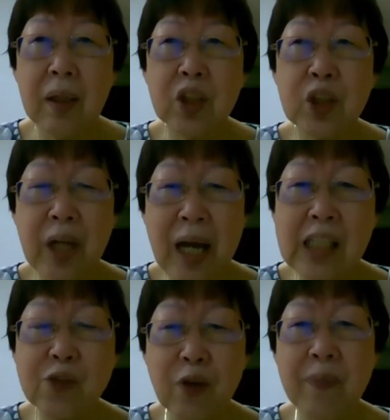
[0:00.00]

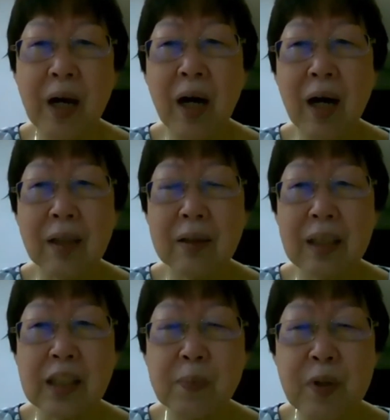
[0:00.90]
shares from their heart
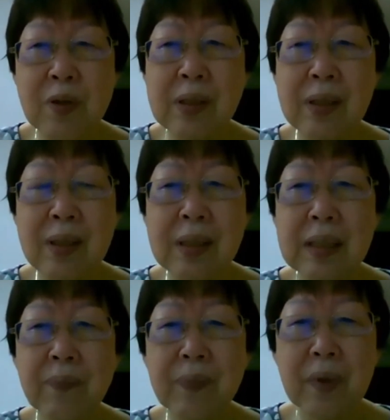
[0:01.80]

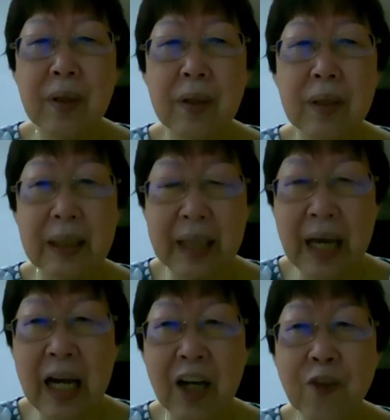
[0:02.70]
experiences that they
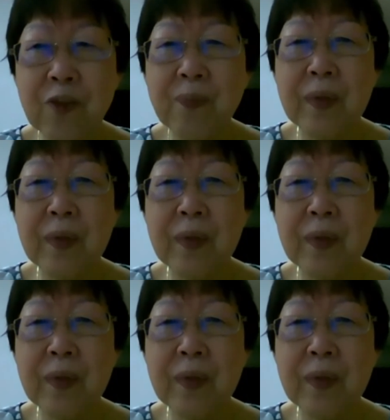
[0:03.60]
have,